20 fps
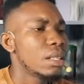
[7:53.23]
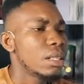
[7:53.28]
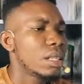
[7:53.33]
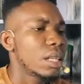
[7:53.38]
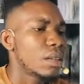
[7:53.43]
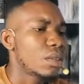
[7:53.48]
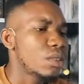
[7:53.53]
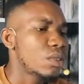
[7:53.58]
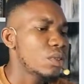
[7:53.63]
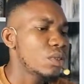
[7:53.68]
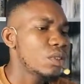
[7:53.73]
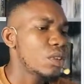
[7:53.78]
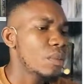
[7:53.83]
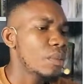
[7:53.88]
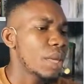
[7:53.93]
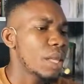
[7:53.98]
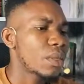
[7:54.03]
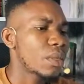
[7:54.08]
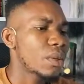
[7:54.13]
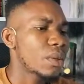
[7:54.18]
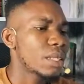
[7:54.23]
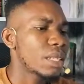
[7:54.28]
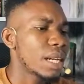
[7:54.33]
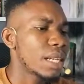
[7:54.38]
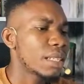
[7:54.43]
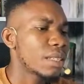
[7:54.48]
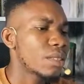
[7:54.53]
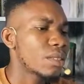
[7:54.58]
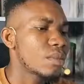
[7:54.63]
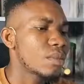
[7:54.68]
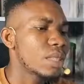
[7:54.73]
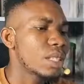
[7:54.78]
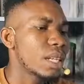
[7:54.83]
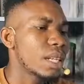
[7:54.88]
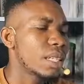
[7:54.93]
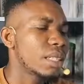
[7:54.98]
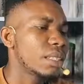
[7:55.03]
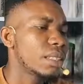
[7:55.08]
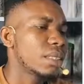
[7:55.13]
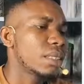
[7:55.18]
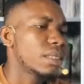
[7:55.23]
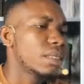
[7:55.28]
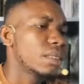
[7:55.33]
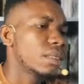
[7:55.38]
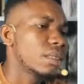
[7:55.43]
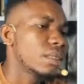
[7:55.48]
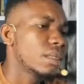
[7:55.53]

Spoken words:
Now, sodium methoxide is something like this.